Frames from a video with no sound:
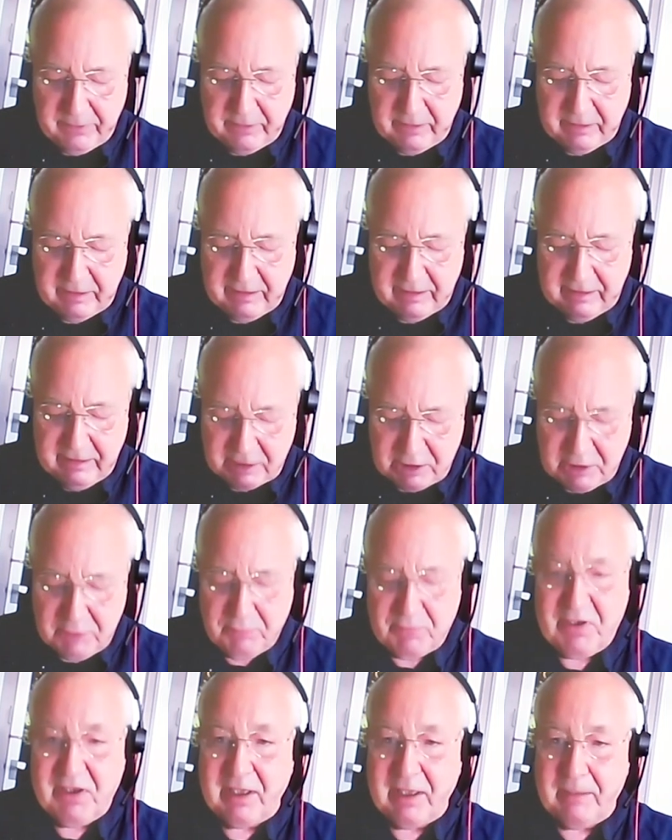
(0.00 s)
The connection
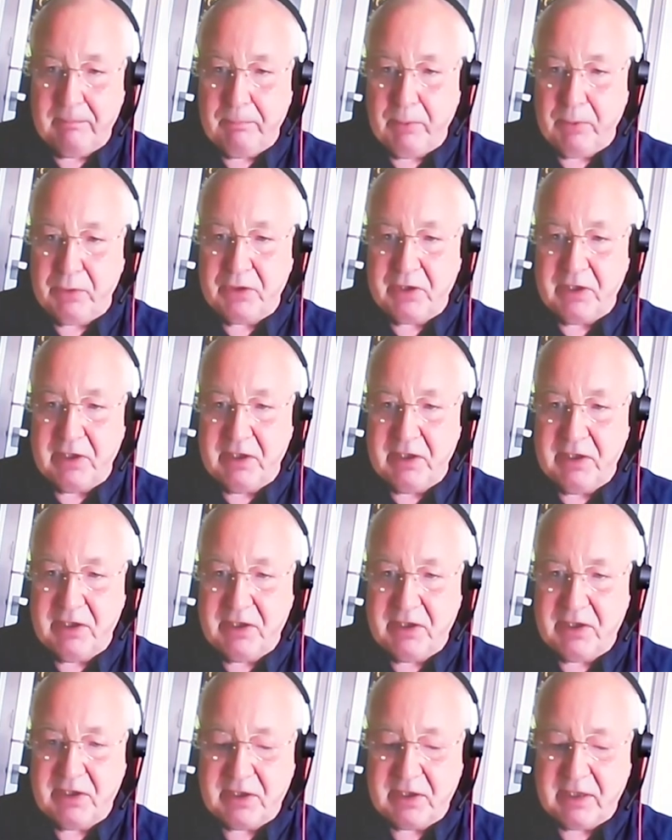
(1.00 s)
between our
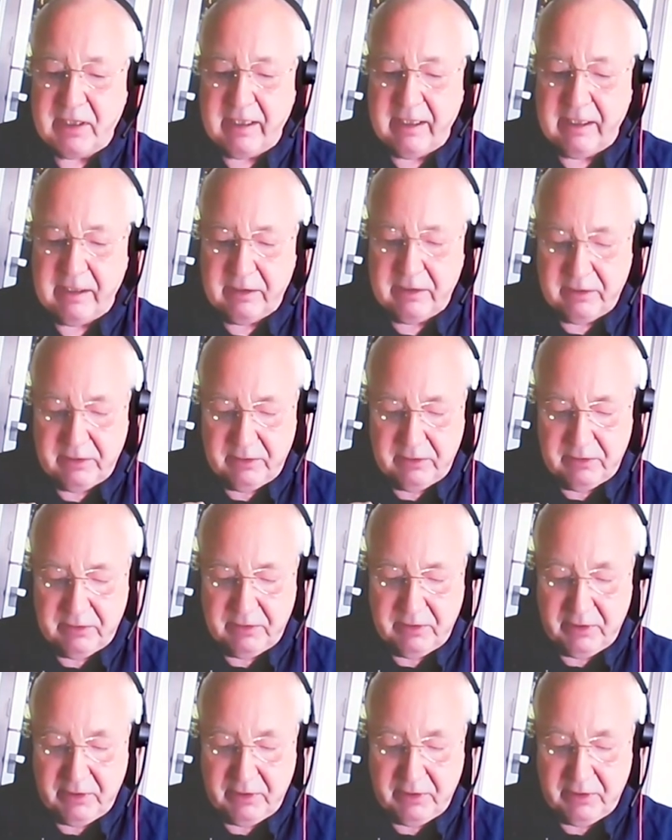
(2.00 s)
bodies and